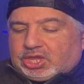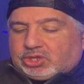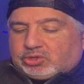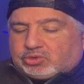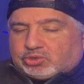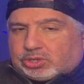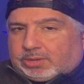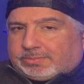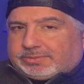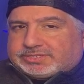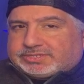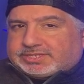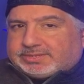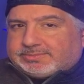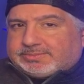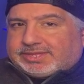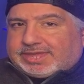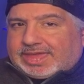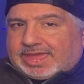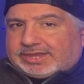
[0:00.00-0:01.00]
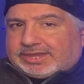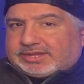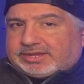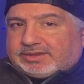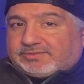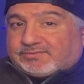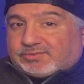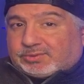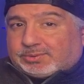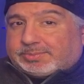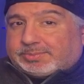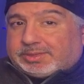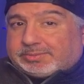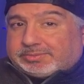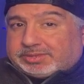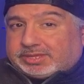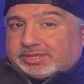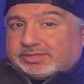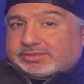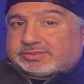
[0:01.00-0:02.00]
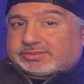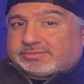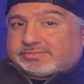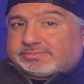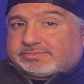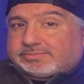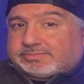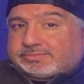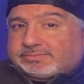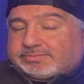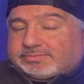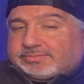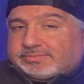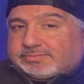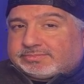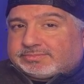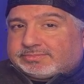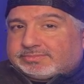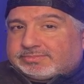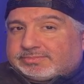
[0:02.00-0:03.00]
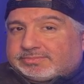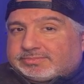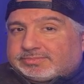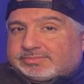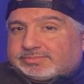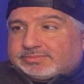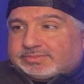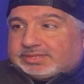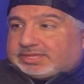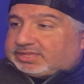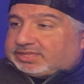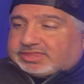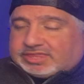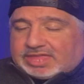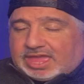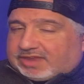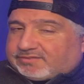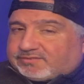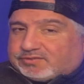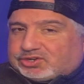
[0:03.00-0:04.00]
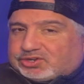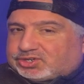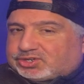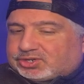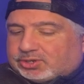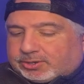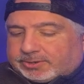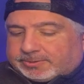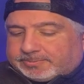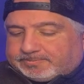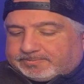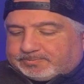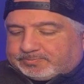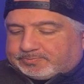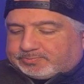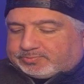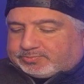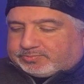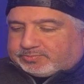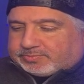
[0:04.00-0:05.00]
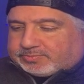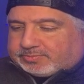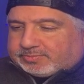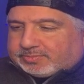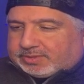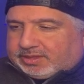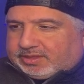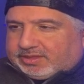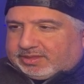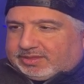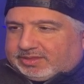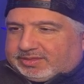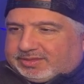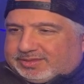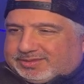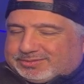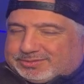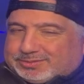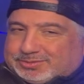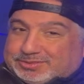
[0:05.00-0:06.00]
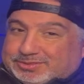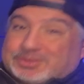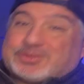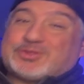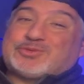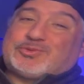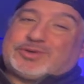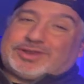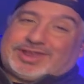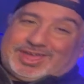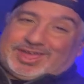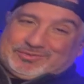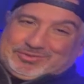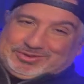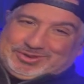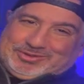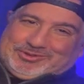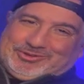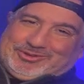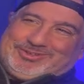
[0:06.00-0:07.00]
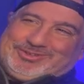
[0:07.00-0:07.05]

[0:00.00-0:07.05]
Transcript: troublesome candidate for Republicans. It's not for sure. So, this is what I would do.